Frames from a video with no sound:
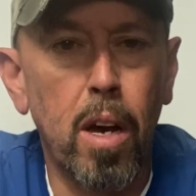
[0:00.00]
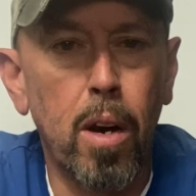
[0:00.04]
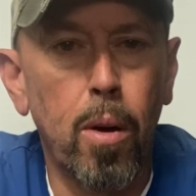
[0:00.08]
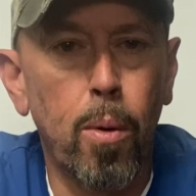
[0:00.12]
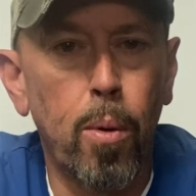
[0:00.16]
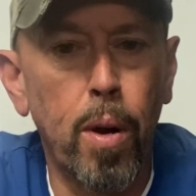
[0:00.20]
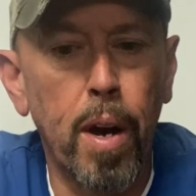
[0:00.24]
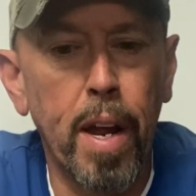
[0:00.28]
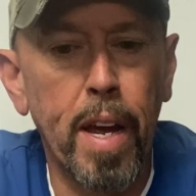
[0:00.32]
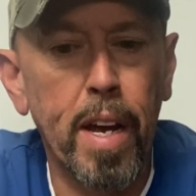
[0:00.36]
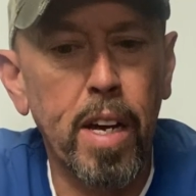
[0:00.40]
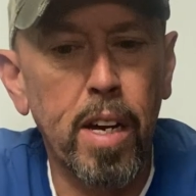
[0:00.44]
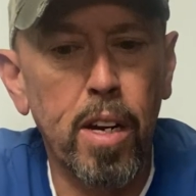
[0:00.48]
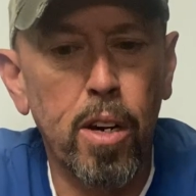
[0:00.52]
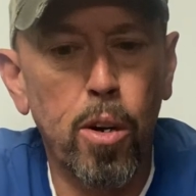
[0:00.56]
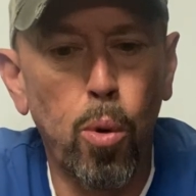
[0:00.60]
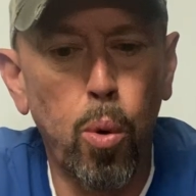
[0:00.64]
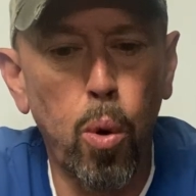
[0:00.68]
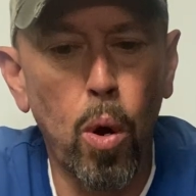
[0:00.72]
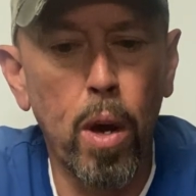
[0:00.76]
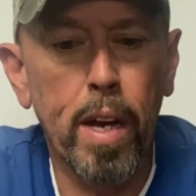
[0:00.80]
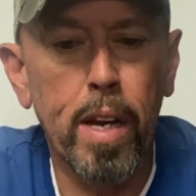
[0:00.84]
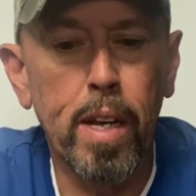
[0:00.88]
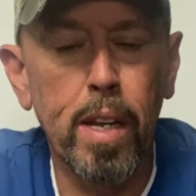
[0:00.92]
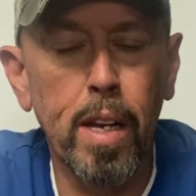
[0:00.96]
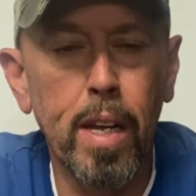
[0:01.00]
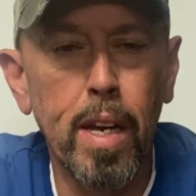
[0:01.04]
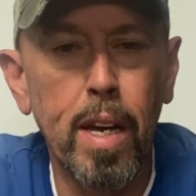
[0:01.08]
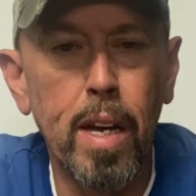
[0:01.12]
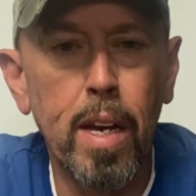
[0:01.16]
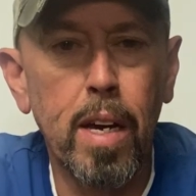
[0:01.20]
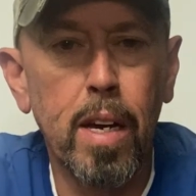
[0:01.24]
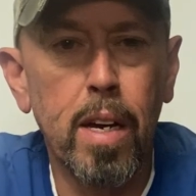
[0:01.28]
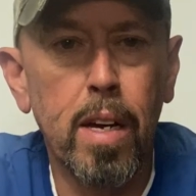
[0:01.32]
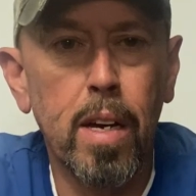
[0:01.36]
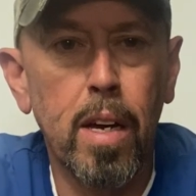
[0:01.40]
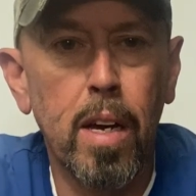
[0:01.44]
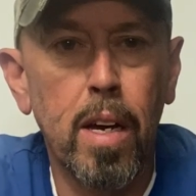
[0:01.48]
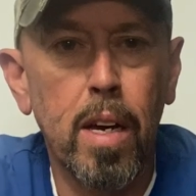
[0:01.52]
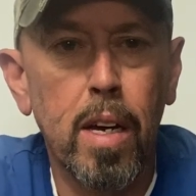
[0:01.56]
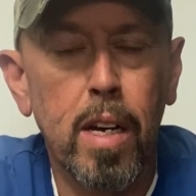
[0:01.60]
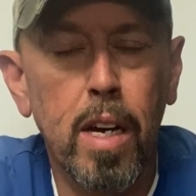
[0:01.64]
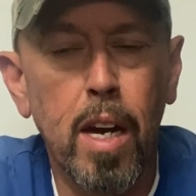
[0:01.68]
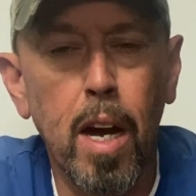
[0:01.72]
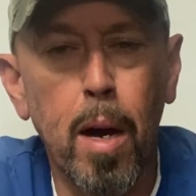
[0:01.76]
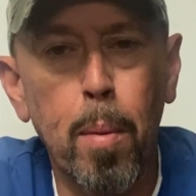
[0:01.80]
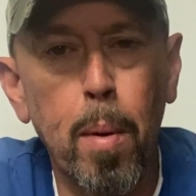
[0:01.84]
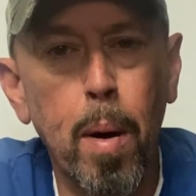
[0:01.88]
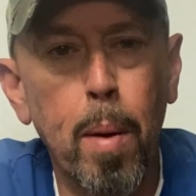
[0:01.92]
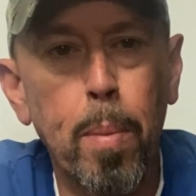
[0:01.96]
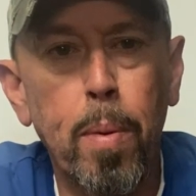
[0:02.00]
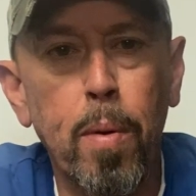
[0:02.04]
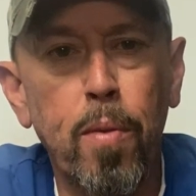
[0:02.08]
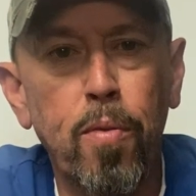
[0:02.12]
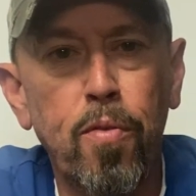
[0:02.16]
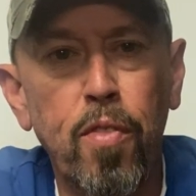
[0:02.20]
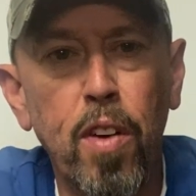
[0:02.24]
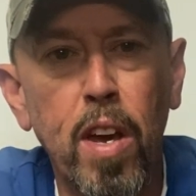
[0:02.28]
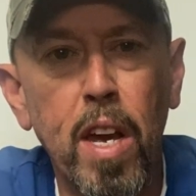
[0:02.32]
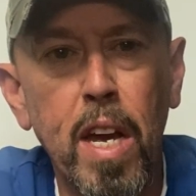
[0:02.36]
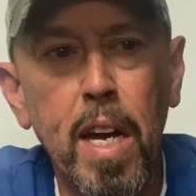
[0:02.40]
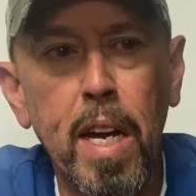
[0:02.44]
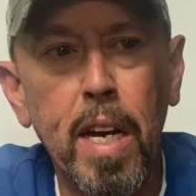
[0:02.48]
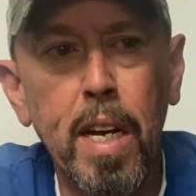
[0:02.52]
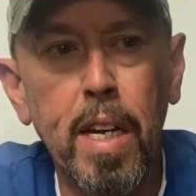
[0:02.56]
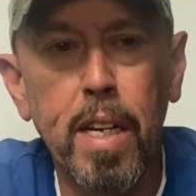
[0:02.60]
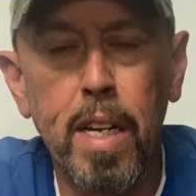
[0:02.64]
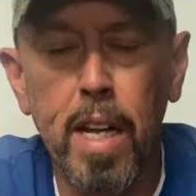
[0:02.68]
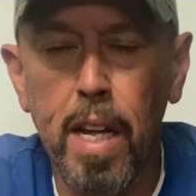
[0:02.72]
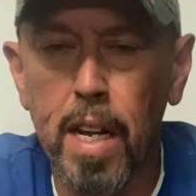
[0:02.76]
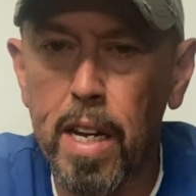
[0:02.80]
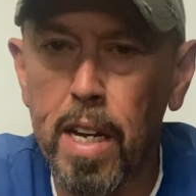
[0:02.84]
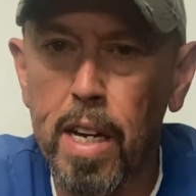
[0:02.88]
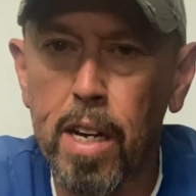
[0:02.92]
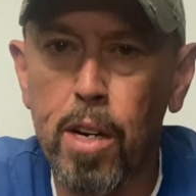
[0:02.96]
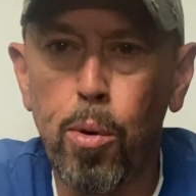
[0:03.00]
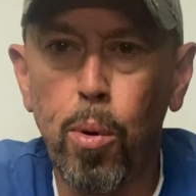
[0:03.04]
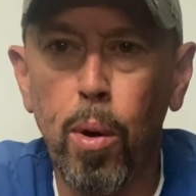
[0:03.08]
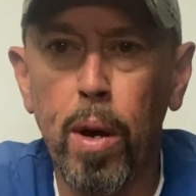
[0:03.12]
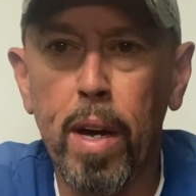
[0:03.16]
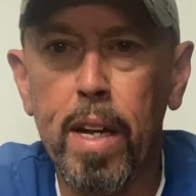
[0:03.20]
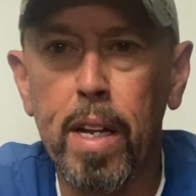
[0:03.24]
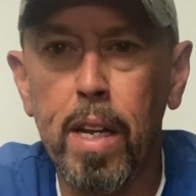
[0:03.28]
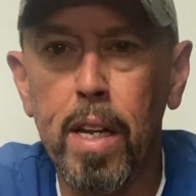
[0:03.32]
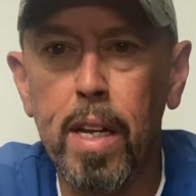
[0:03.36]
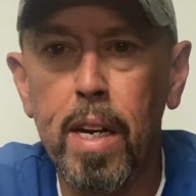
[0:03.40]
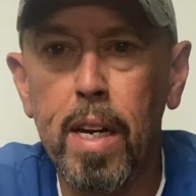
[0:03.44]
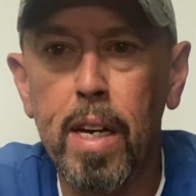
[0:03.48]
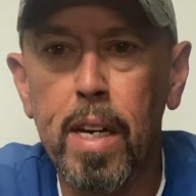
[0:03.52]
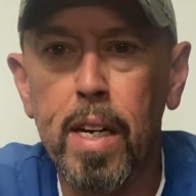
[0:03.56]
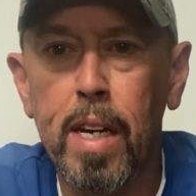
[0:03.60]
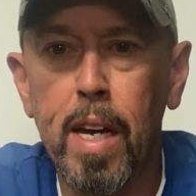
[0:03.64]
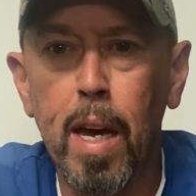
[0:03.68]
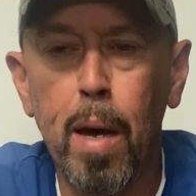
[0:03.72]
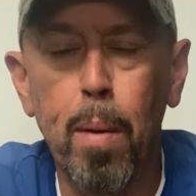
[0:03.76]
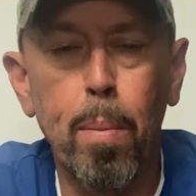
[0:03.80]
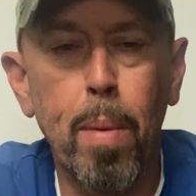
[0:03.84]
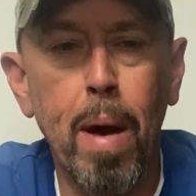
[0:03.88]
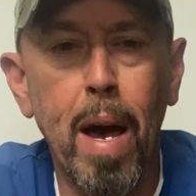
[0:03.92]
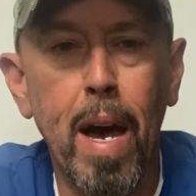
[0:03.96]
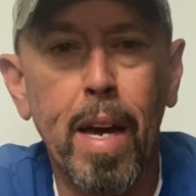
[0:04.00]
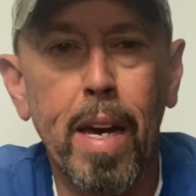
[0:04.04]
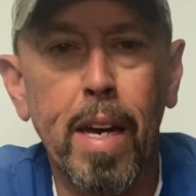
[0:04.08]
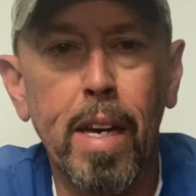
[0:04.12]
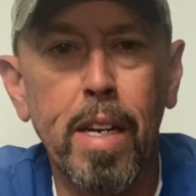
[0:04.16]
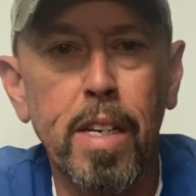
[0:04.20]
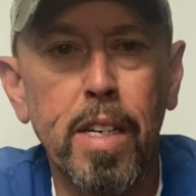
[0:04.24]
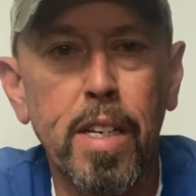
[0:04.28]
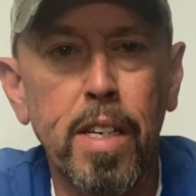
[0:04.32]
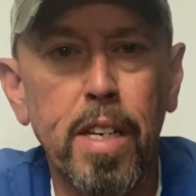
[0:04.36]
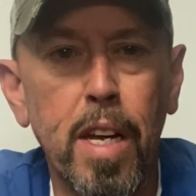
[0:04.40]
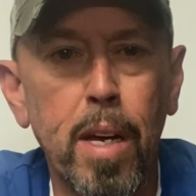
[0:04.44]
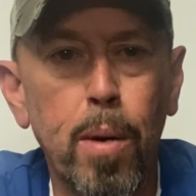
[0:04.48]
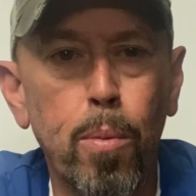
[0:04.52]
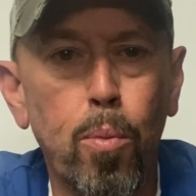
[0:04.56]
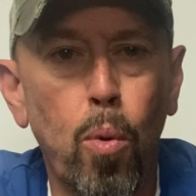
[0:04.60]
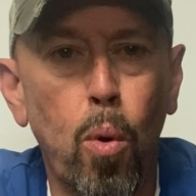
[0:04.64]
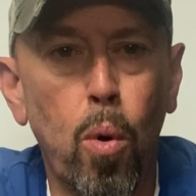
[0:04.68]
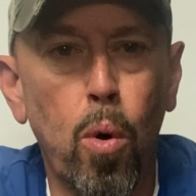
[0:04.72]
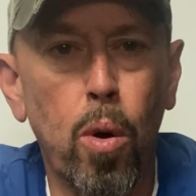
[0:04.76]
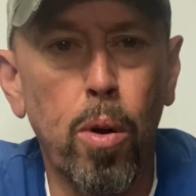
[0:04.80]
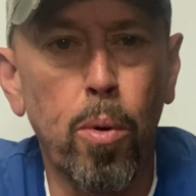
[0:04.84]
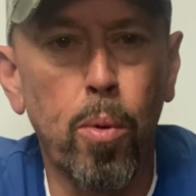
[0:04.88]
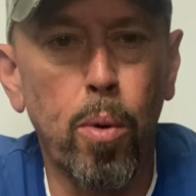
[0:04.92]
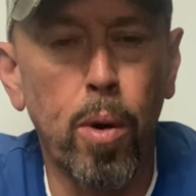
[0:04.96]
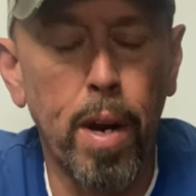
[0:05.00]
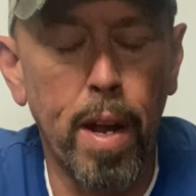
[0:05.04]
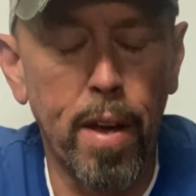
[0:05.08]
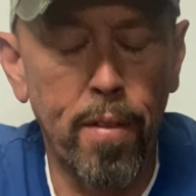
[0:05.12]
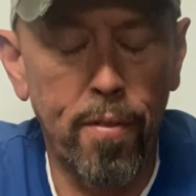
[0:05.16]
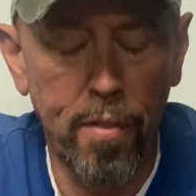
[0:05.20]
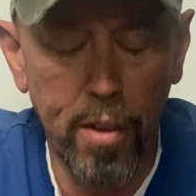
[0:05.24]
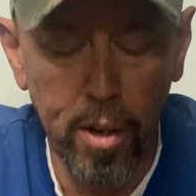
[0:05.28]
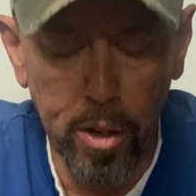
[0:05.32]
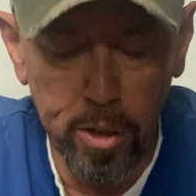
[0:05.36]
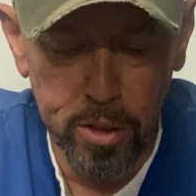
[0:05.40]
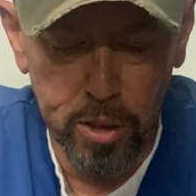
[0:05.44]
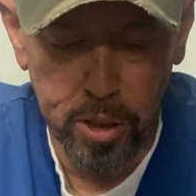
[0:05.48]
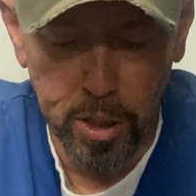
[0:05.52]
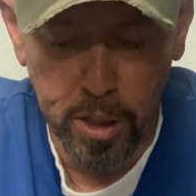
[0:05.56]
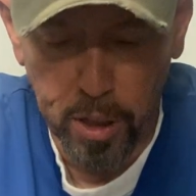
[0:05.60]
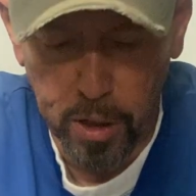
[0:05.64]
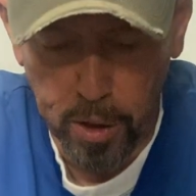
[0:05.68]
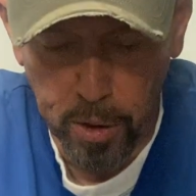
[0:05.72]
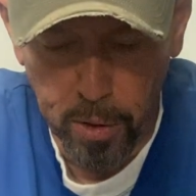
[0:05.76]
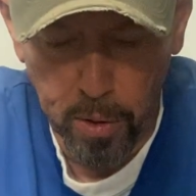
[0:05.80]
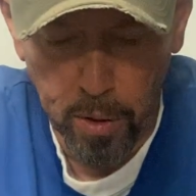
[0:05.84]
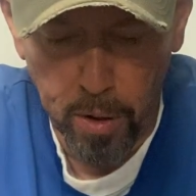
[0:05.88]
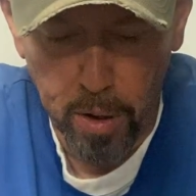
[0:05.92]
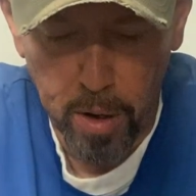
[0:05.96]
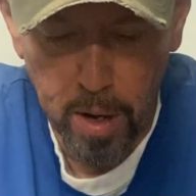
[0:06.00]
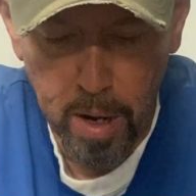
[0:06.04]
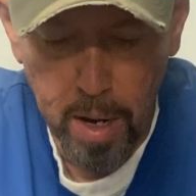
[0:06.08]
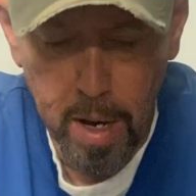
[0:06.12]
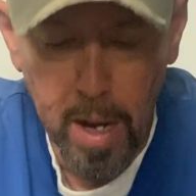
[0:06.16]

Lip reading: where they can quickly come up and feed and then quickly get back into deep water where they feel secure.